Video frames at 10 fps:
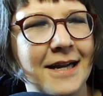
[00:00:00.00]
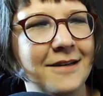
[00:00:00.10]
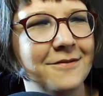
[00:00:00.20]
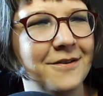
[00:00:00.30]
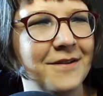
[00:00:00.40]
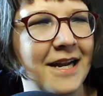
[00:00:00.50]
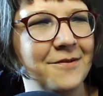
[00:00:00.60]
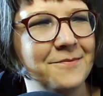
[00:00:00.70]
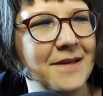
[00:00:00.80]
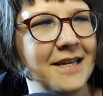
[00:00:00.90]
I don't know that I
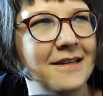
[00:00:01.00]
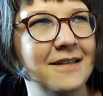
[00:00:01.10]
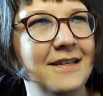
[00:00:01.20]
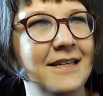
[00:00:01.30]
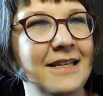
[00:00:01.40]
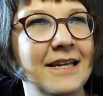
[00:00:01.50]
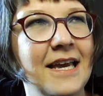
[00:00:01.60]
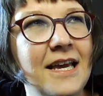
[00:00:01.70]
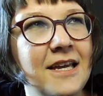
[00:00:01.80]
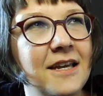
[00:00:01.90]
would be like
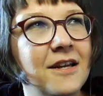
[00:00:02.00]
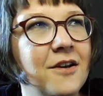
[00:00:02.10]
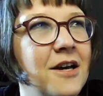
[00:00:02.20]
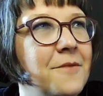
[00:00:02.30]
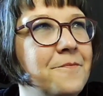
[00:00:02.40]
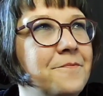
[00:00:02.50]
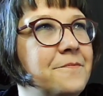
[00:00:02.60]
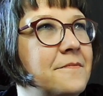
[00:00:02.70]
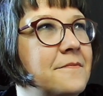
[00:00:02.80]
you know um